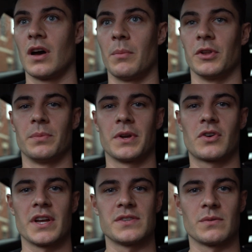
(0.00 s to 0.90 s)
I'm a little bit
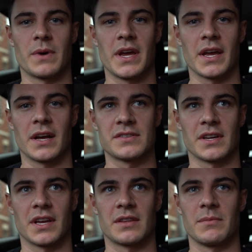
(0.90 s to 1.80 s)
crazy with my haircuts.
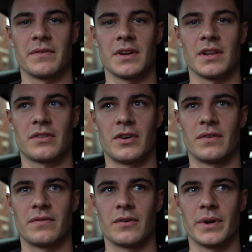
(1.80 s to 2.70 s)
I get them every 3
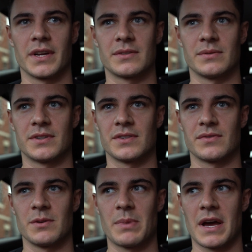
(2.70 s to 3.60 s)
or 4 weeks, which is
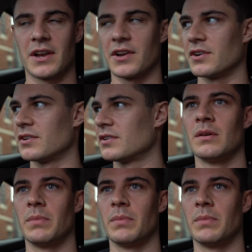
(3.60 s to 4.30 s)
really bad, I know.